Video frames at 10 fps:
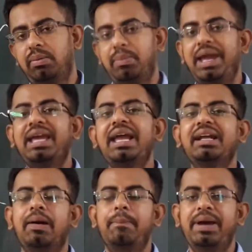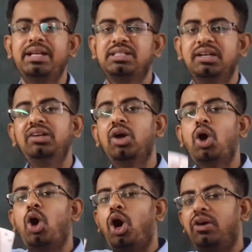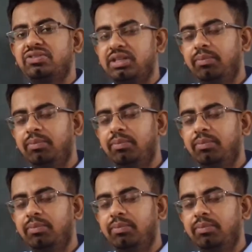make a comparison of